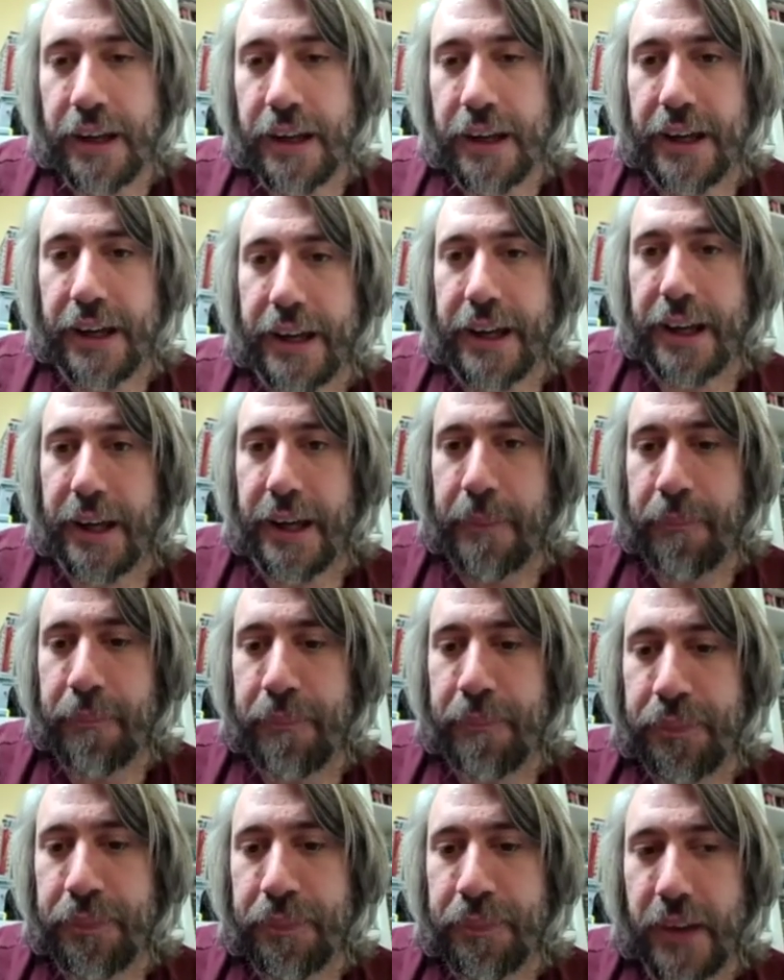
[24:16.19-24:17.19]
Um,
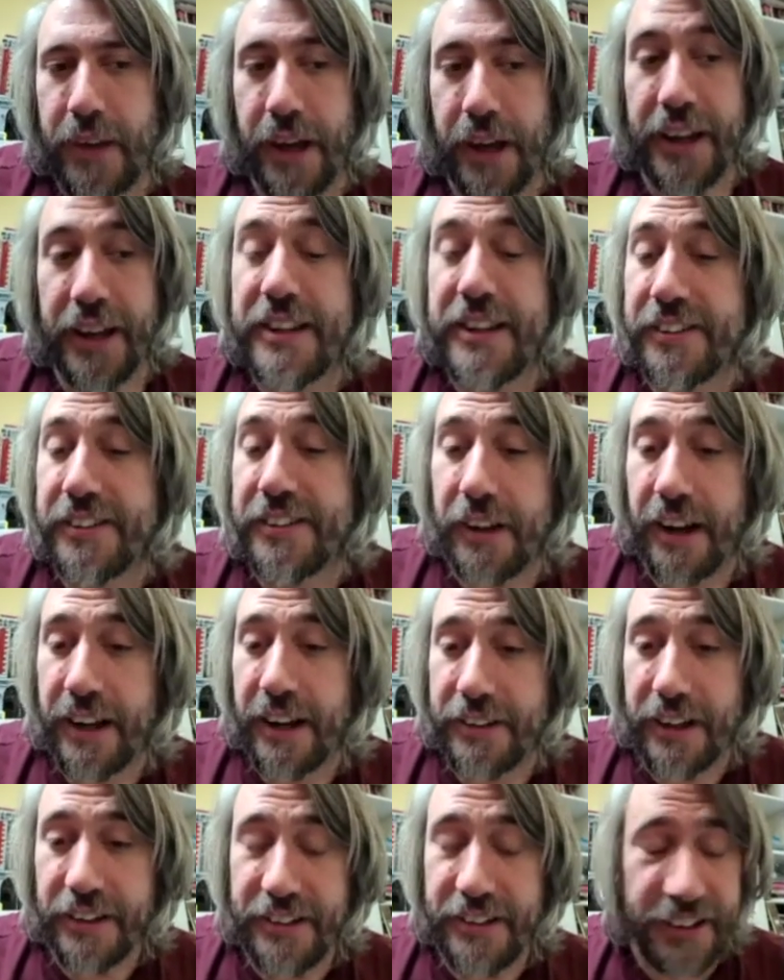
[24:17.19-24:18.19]
and I design, I,
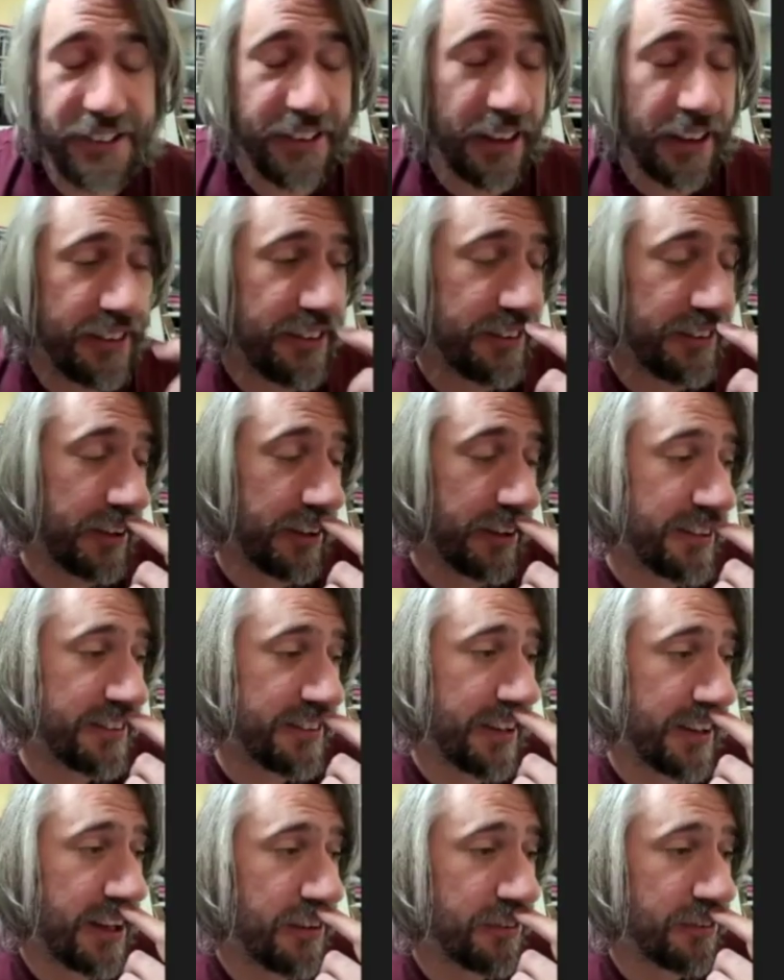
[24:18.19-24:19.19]
I, I, design
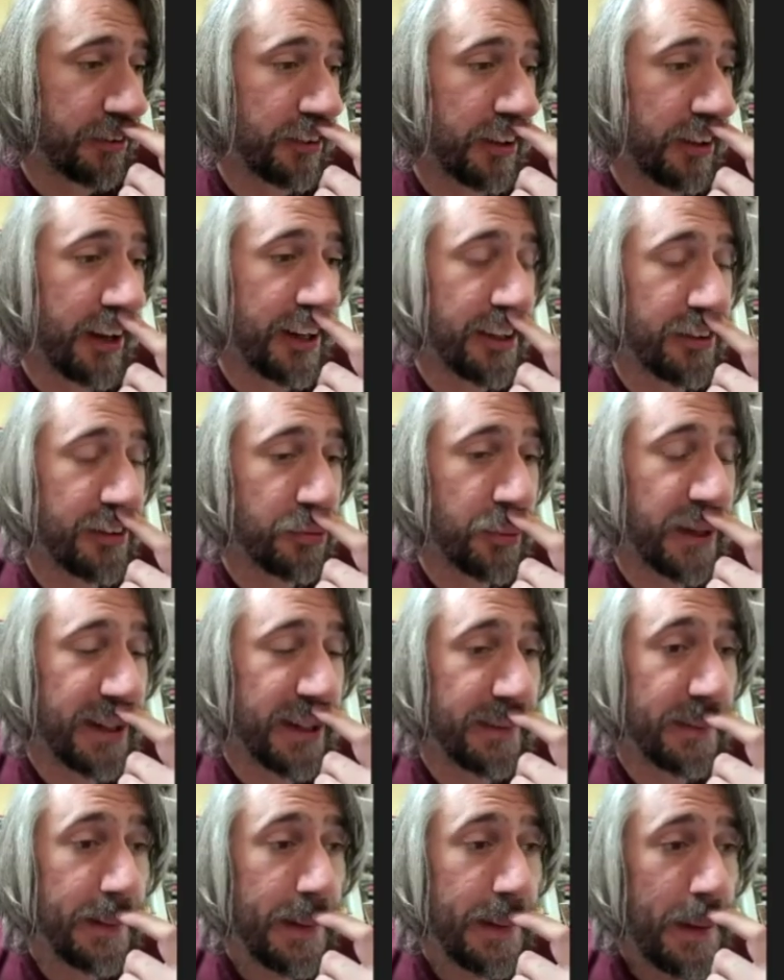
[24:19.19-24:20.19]
sets online as
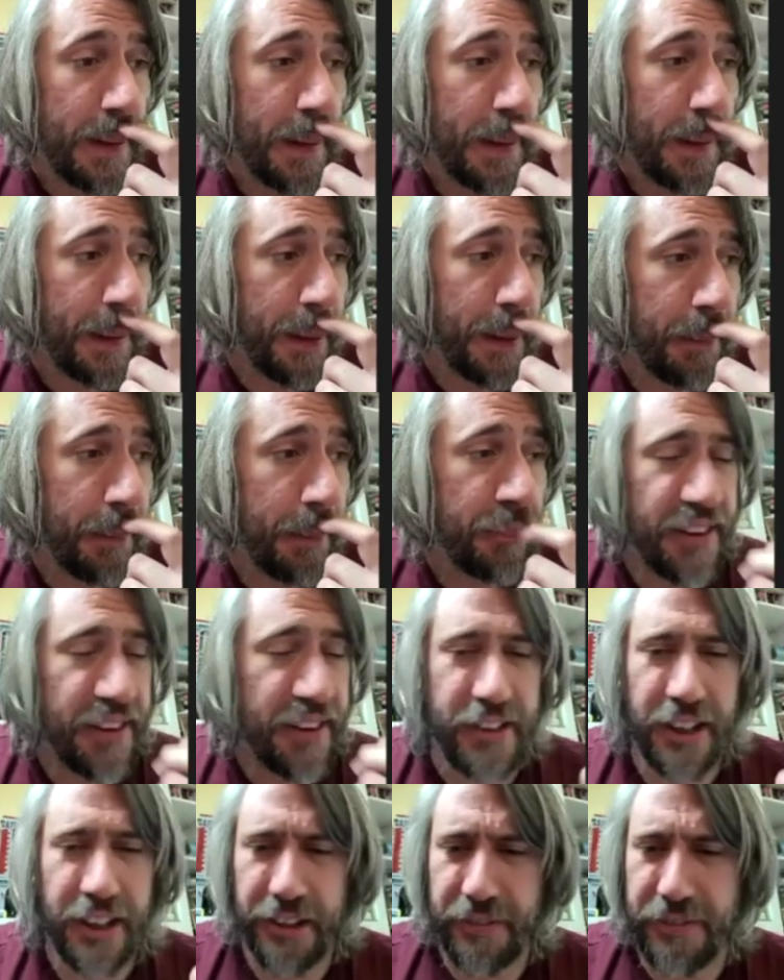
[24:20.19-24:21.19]
well. Um, there's
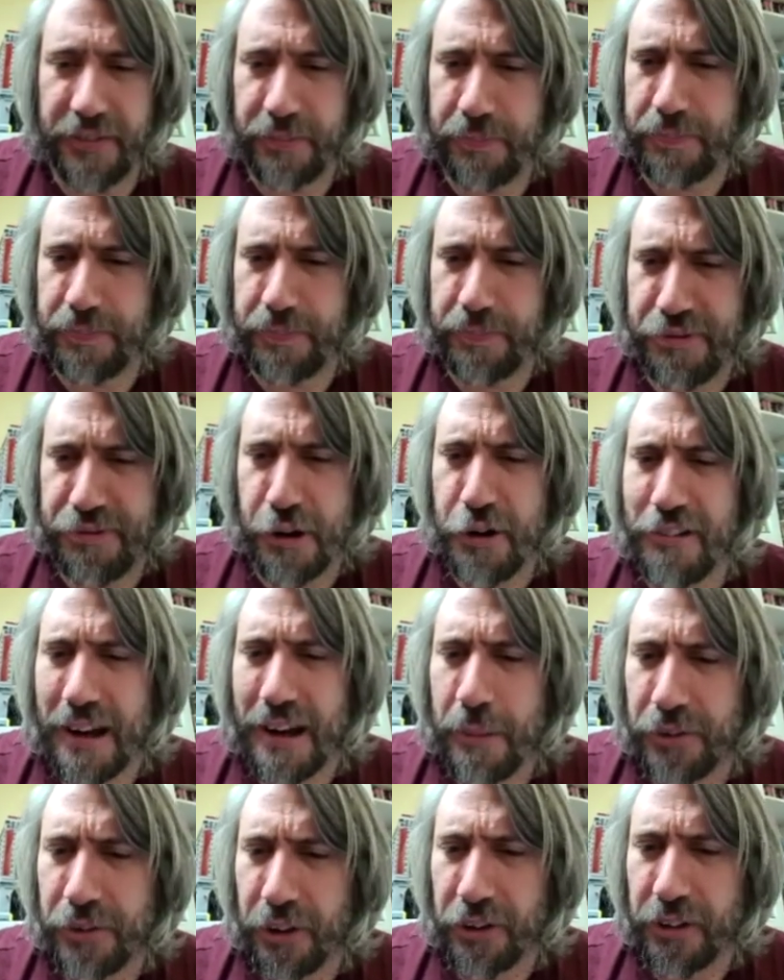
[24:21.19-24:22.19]
kind of
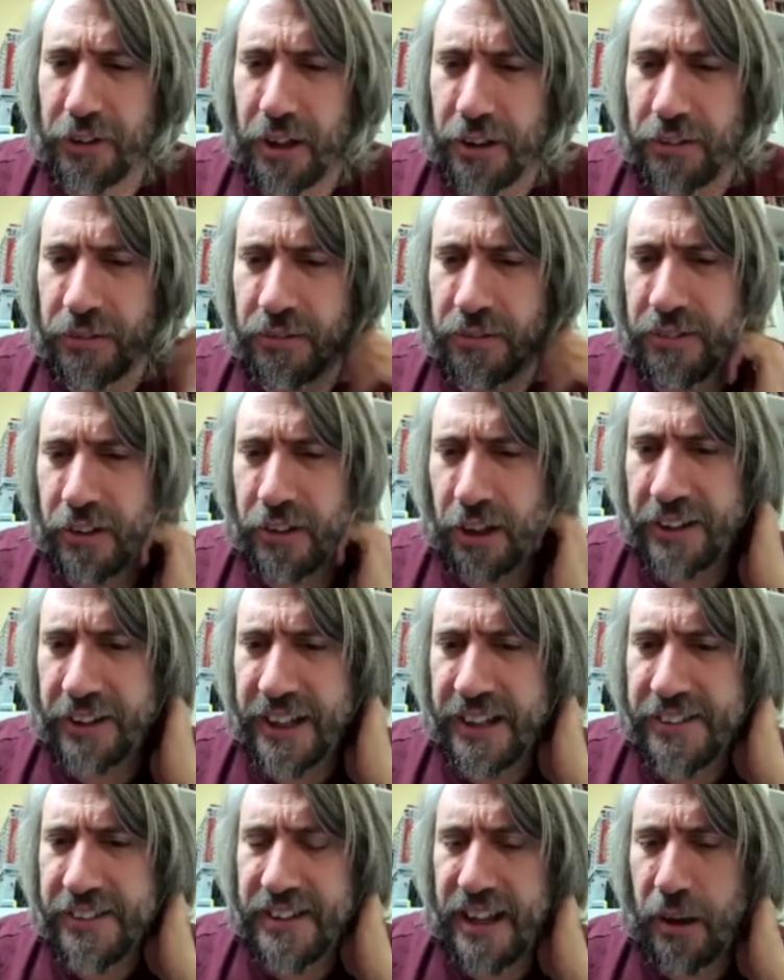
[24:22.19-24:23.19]
programs on, on, on the
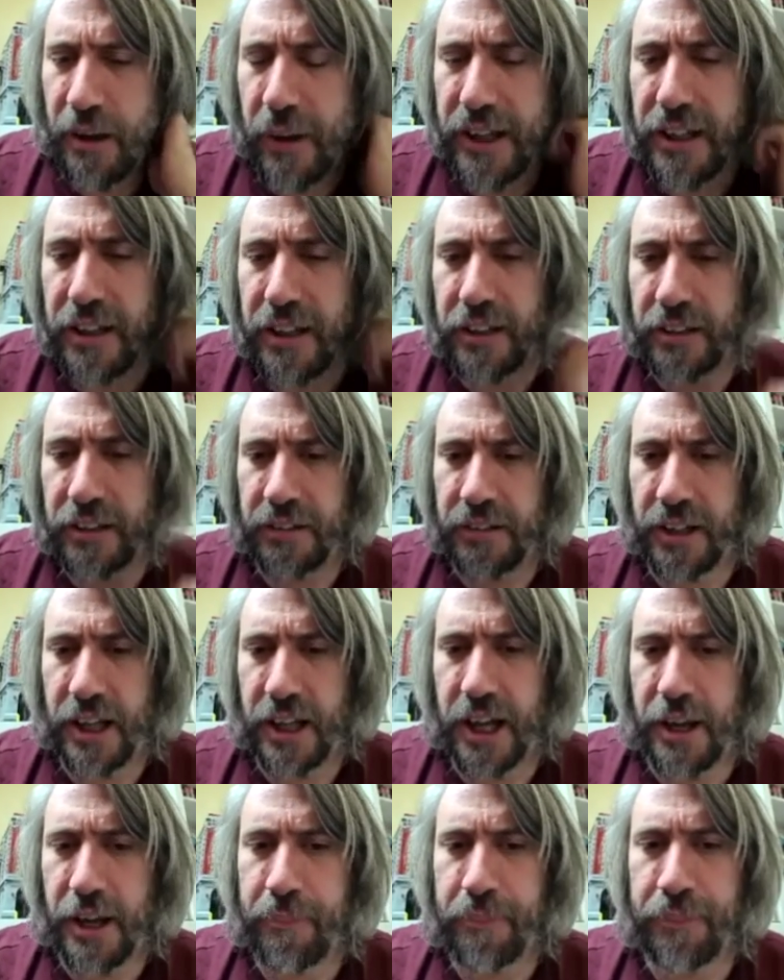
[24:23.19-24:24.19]
internet where you can
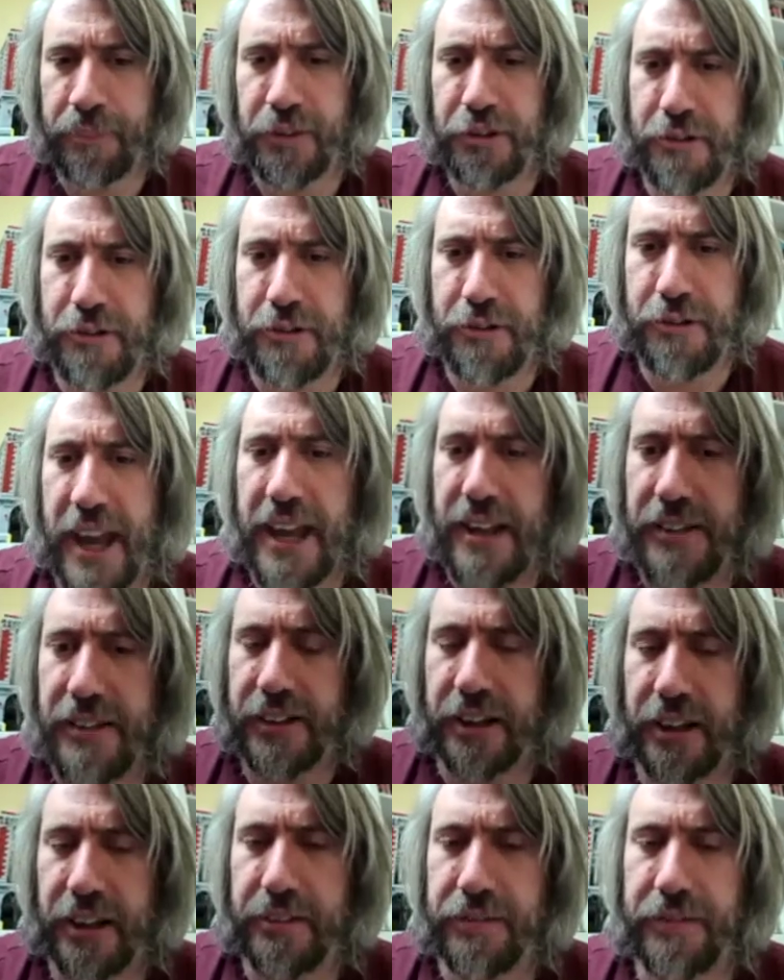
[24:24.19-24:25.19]
um, create
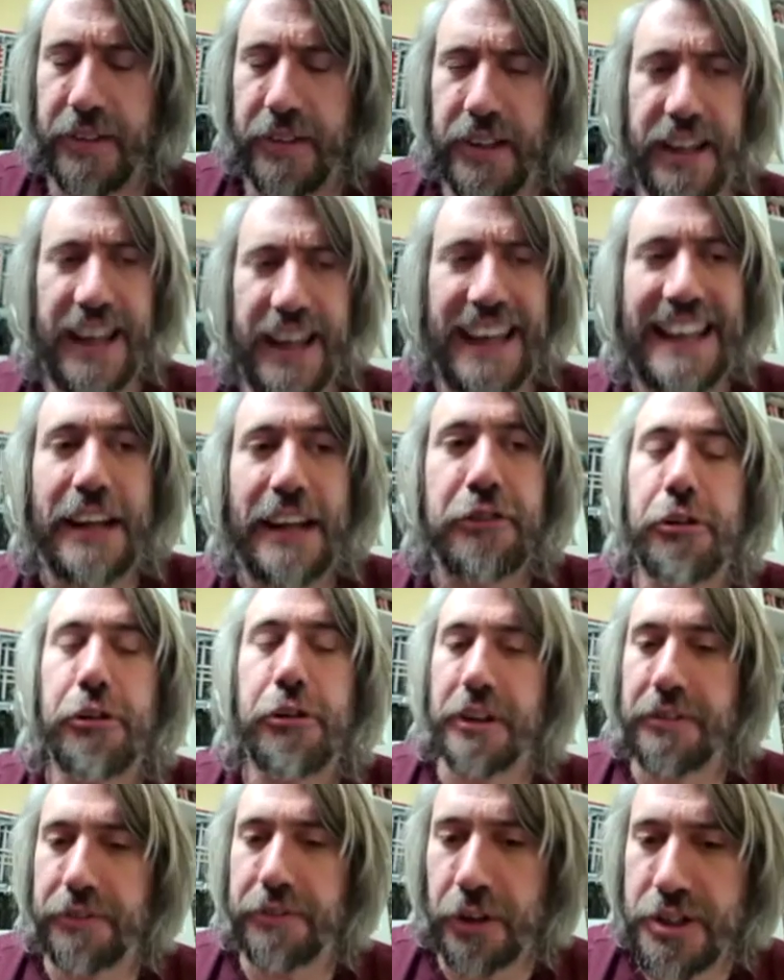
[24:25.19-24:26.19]
kind of
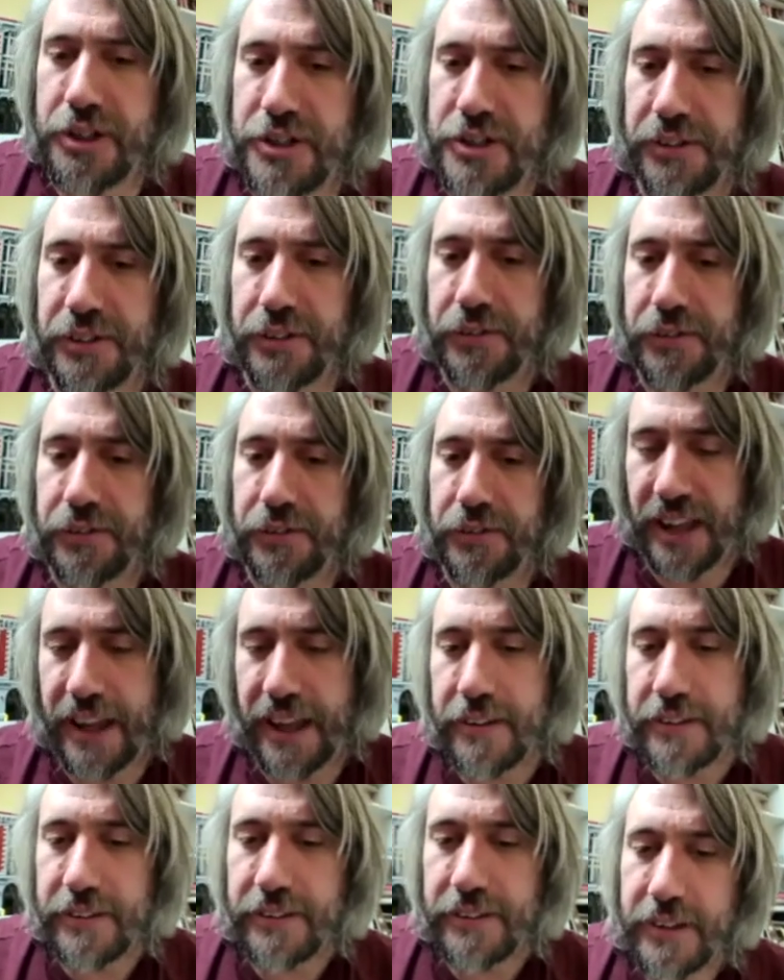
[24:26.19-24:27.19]
electronic versions of
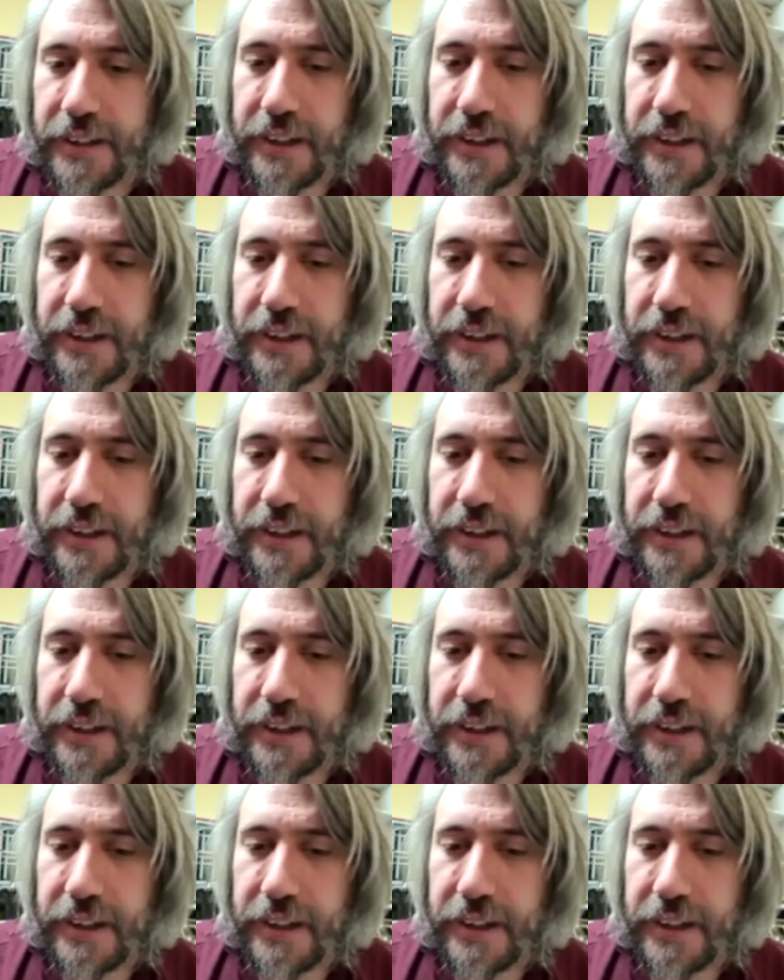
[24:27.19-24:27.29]
sets.